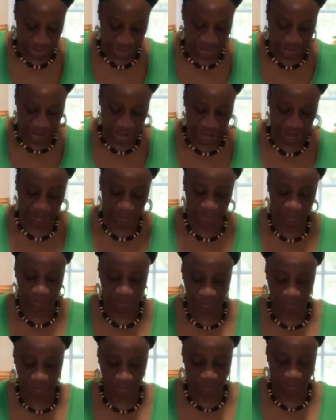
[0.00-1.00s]
and
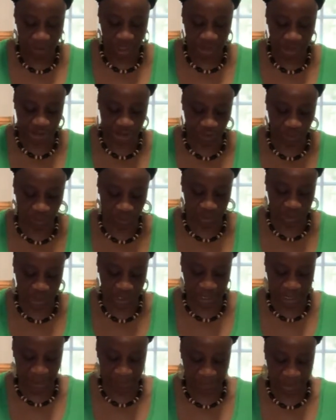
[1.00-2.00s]
make sure they
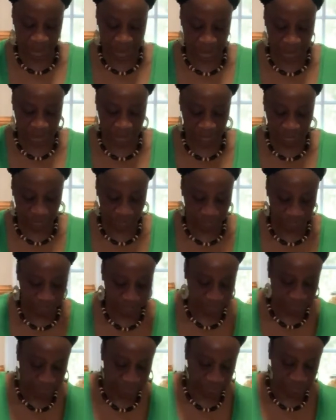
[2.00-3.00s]
come in
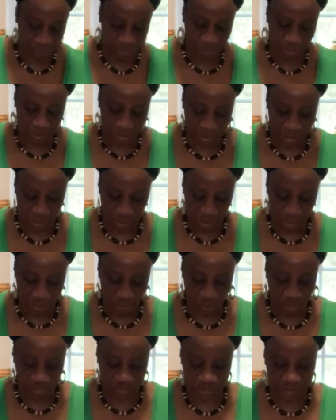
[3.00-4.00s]

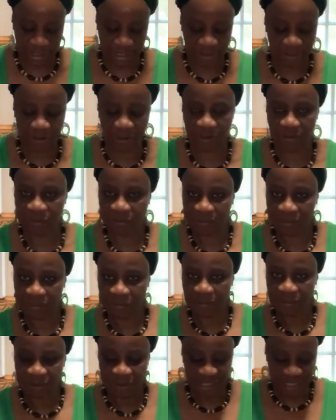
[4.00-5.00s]
those little
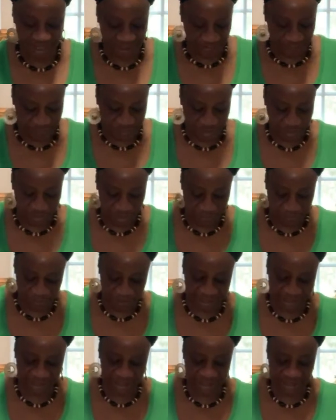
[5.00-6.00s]
individual
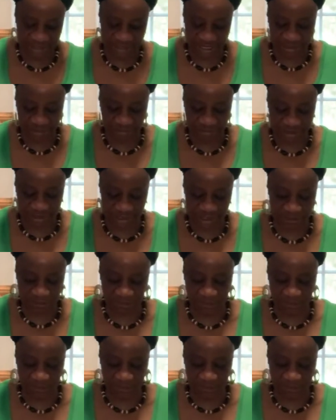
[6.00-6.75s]
pieces that you're seeing